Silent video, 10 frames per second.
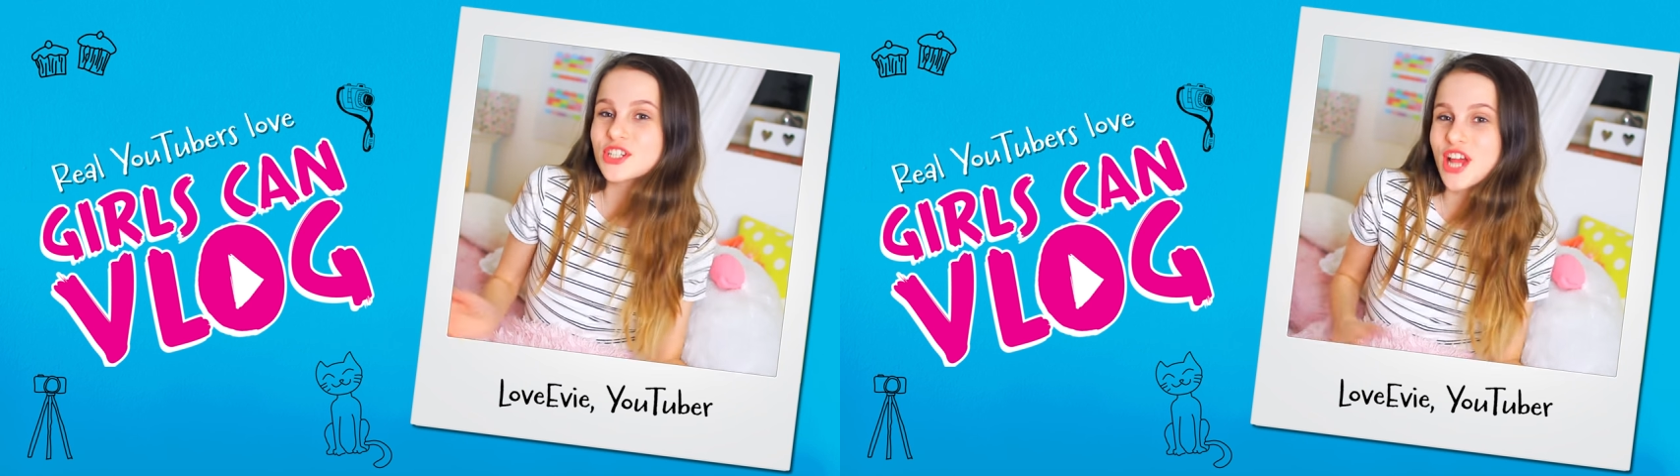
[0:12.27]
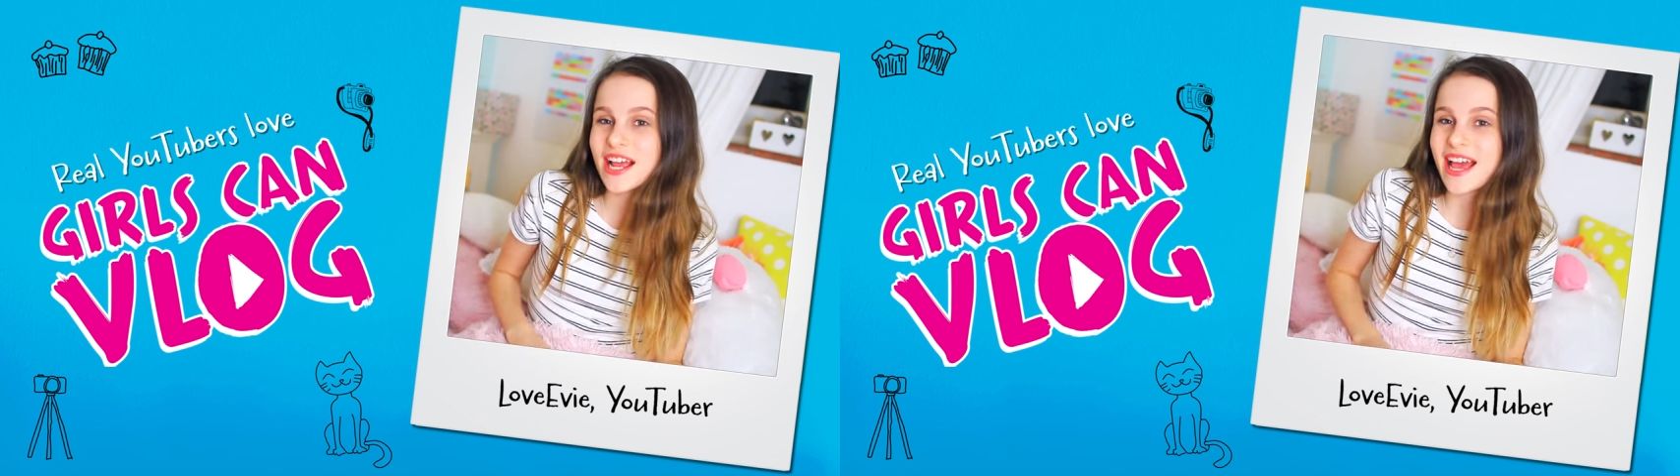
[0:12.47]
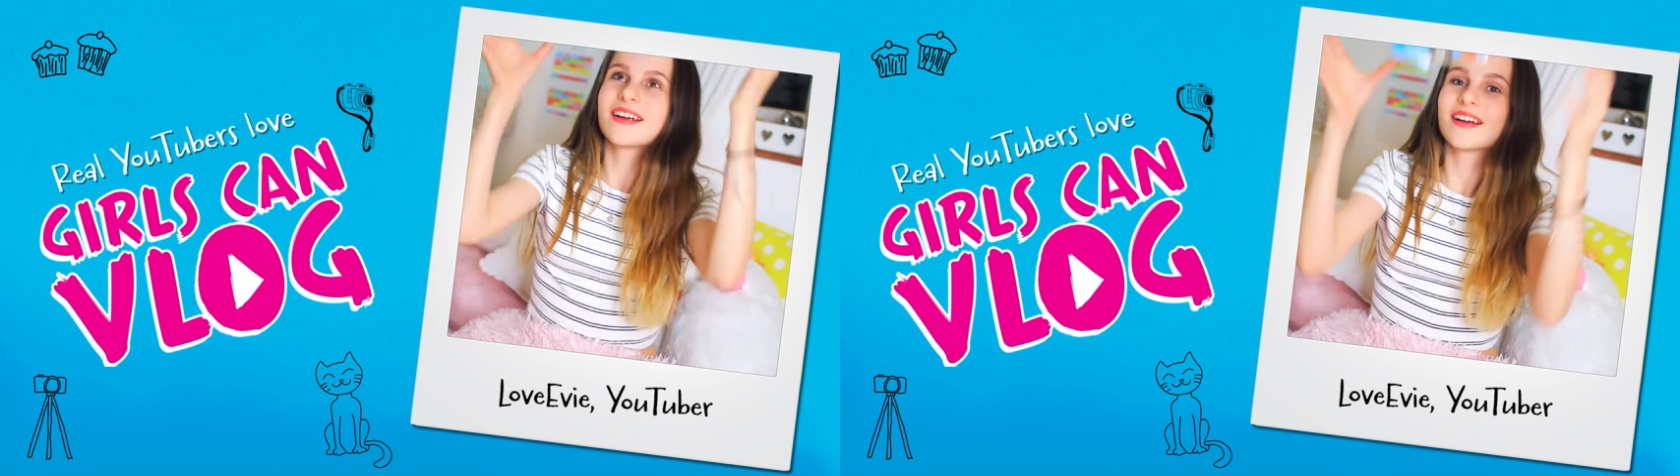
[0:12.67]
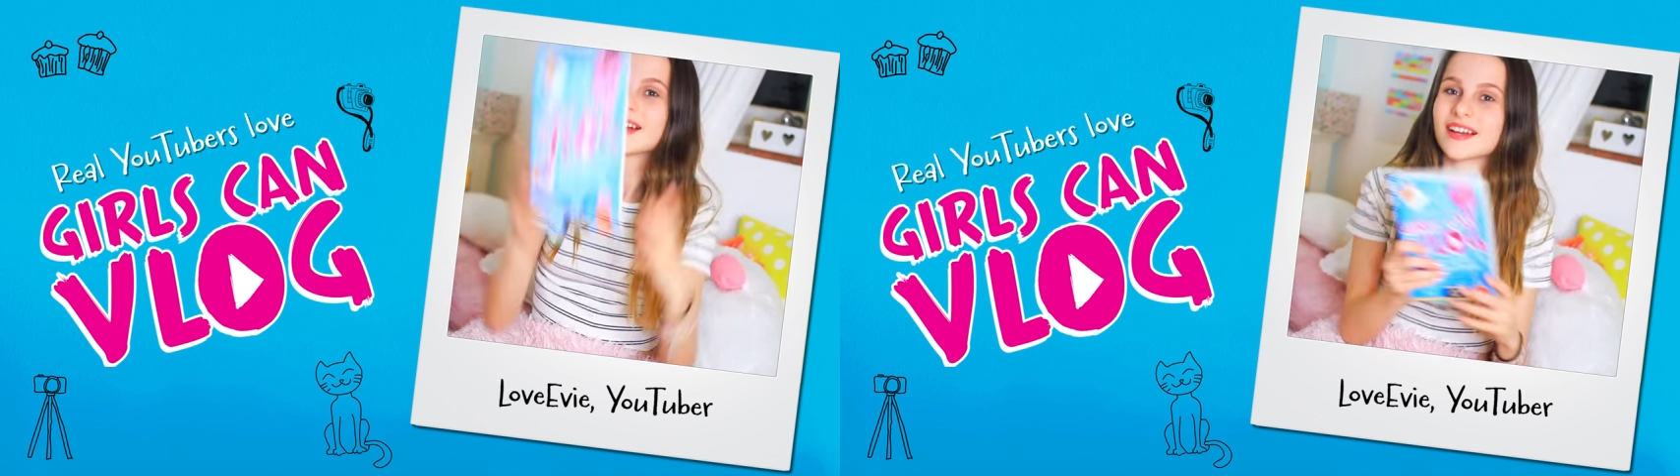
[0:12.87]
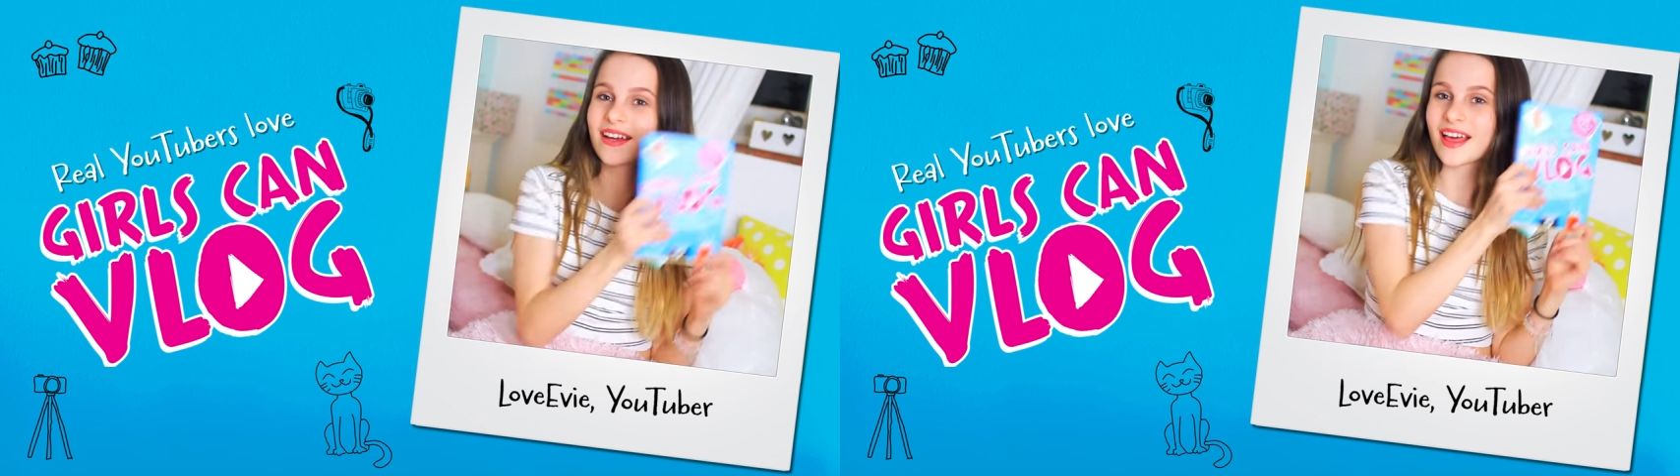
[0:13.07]
check
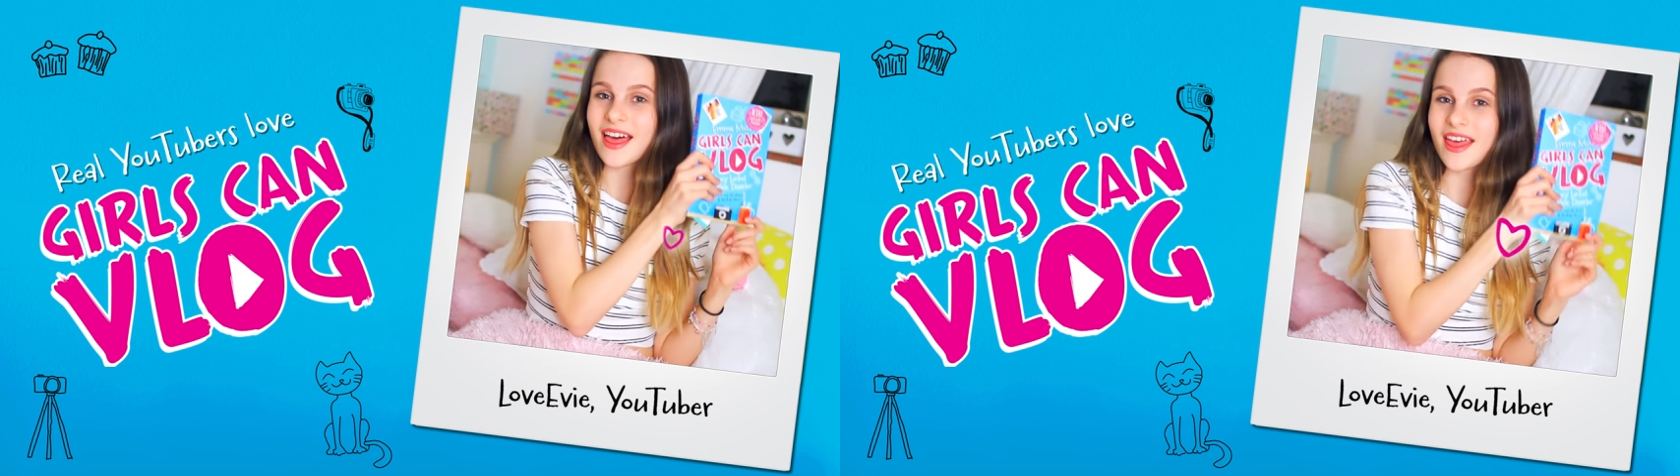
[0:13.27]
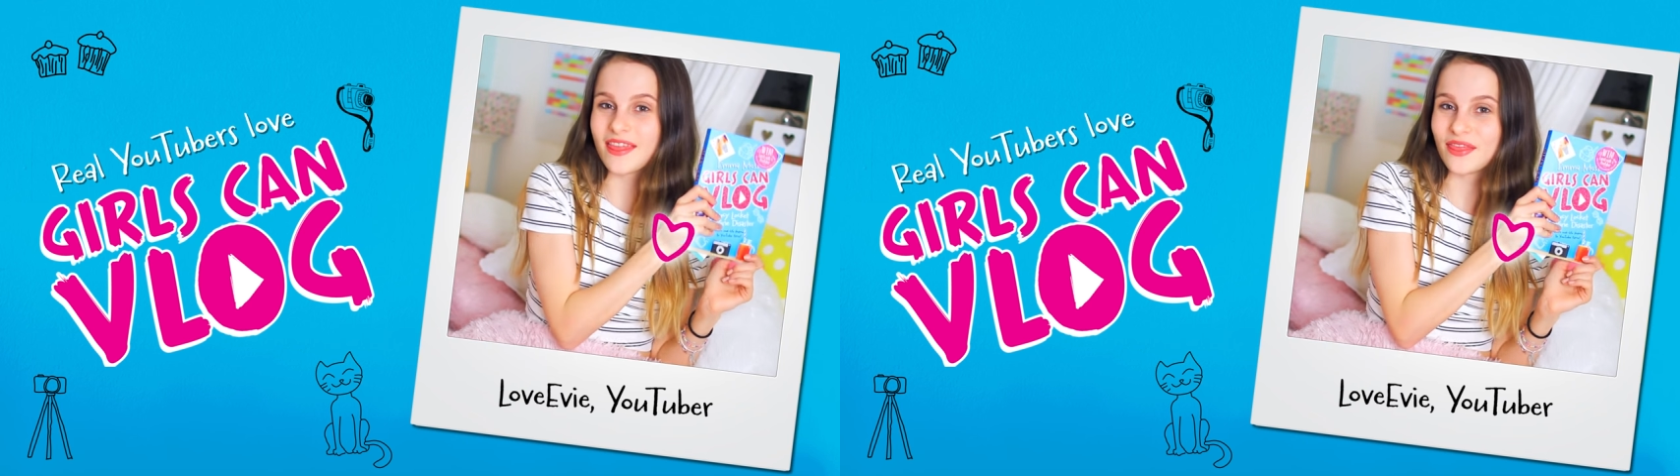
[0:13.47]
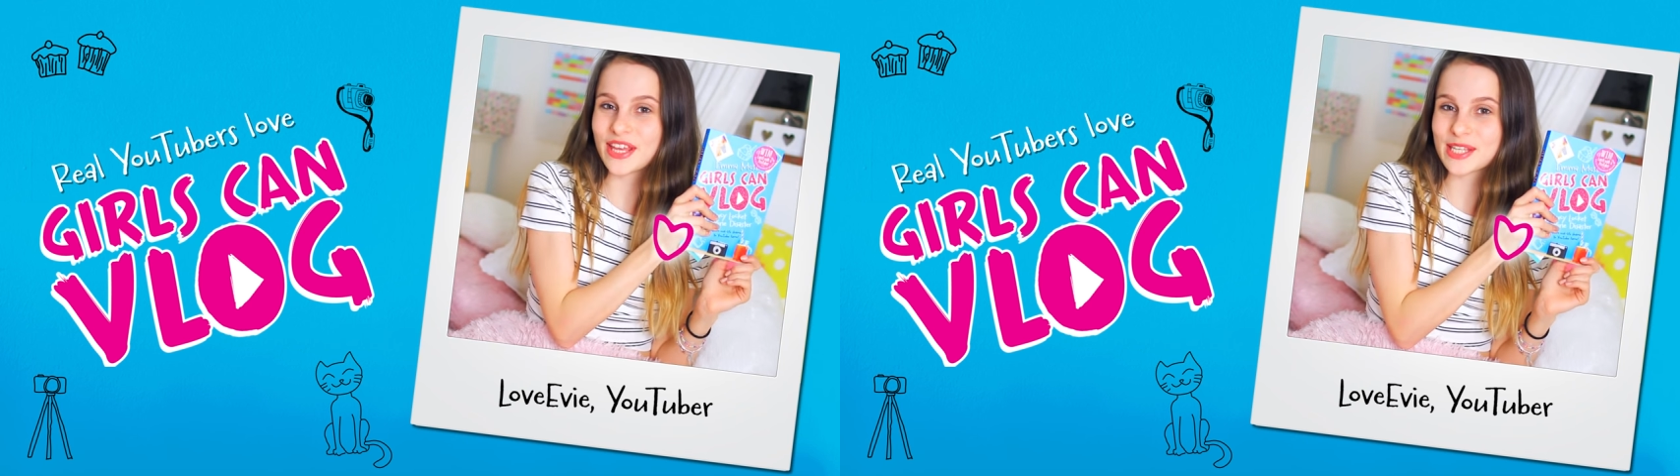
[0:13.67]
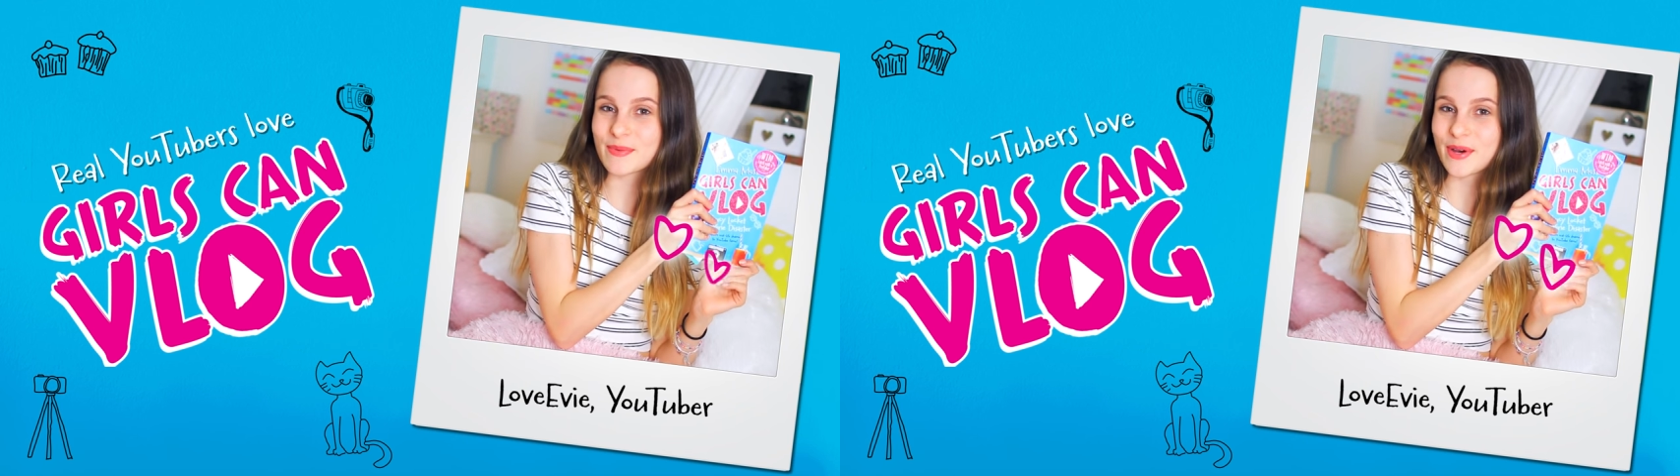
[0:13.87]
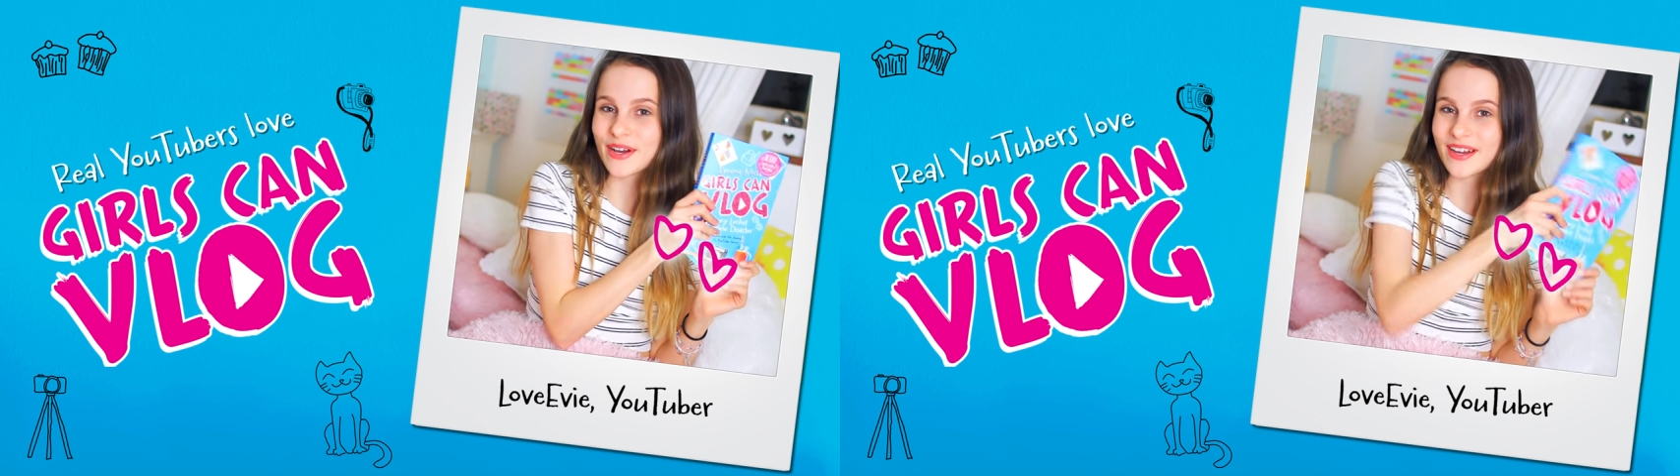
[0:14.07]
out this
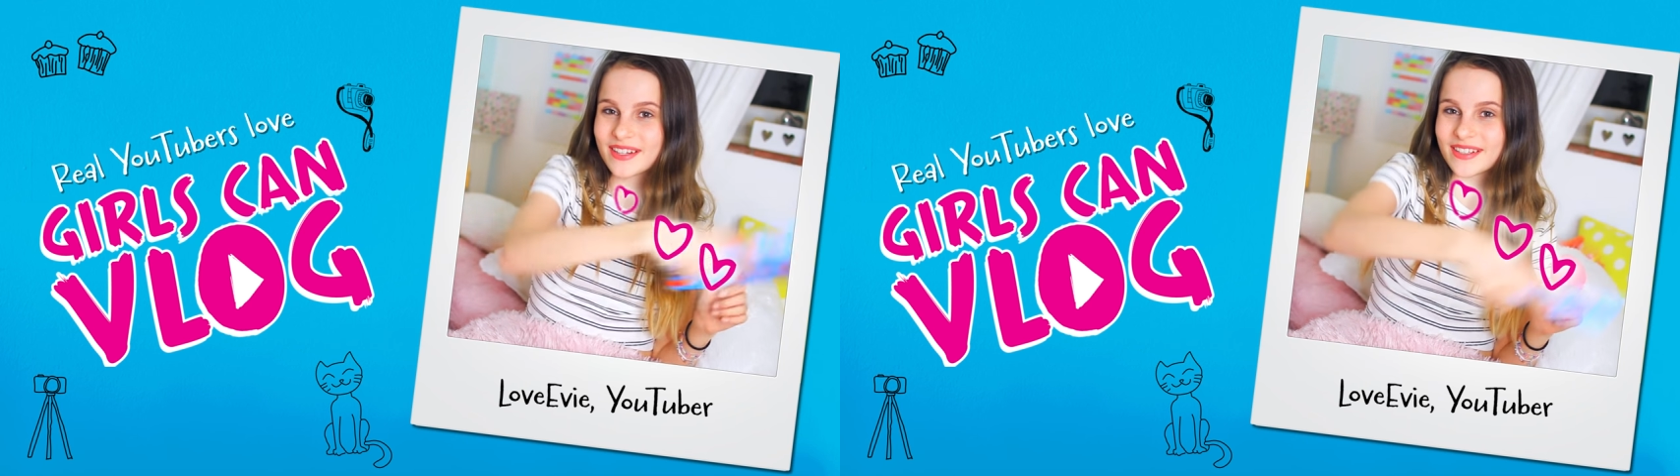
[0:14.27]
book.